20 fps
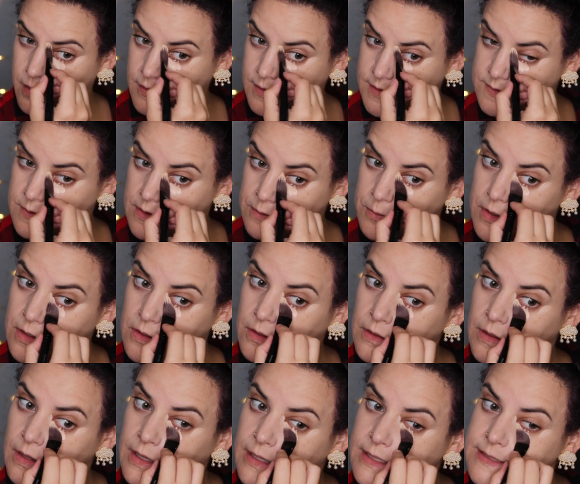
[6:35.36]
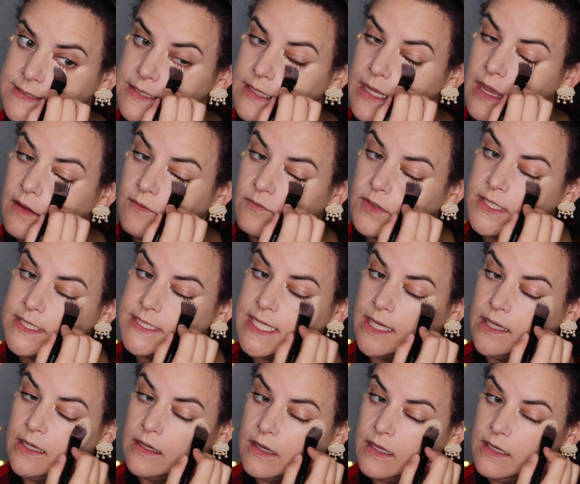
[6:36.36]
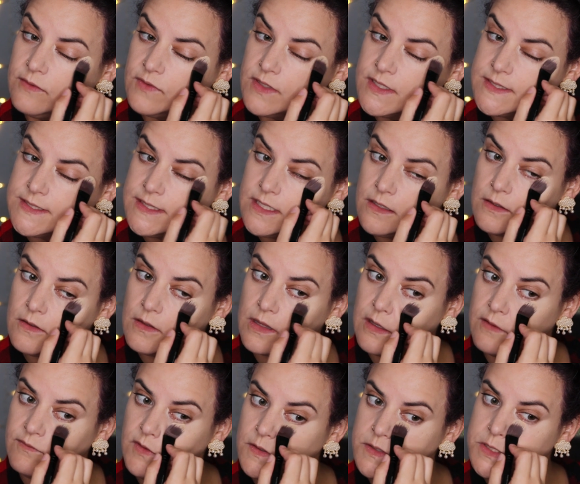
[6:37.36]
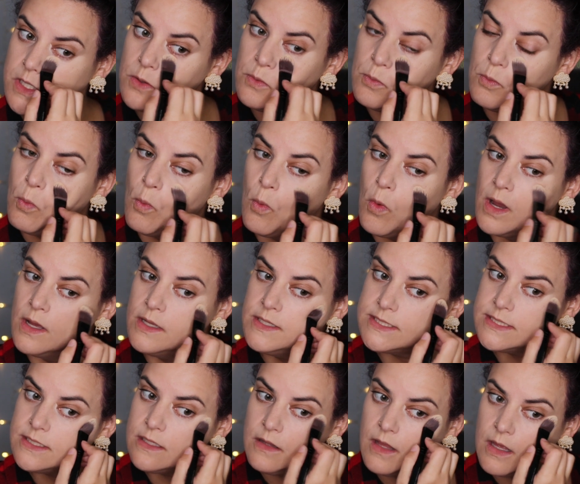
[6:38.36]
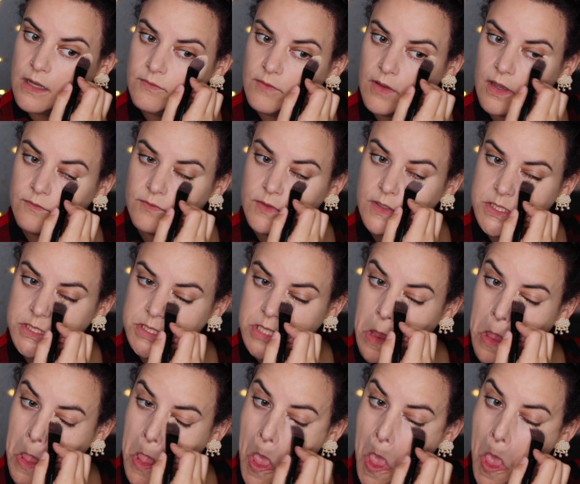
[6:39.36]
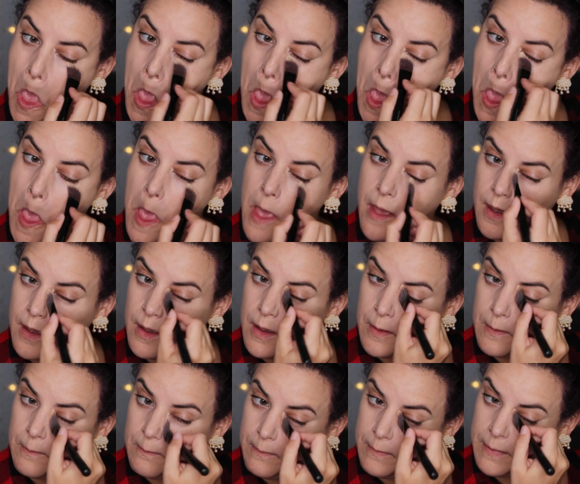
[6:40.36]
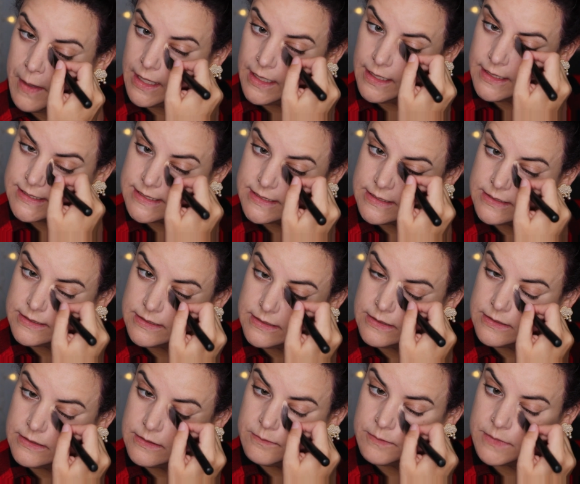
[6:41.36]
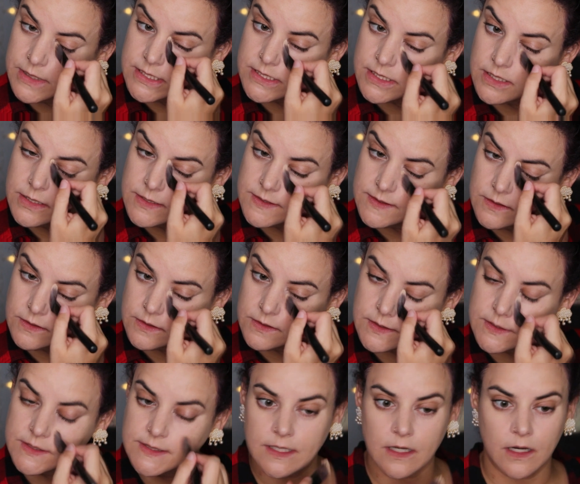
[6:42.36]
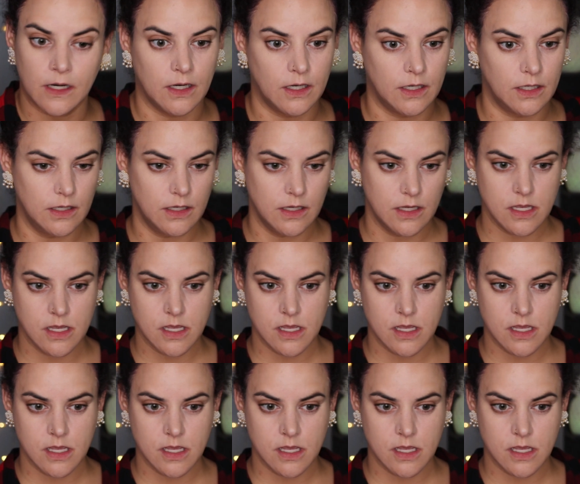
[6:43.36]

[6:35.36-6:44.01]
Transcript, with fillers: This might be good like as an everyday kind of concealer, like if you don't want a lot of coverage, but my dark circles are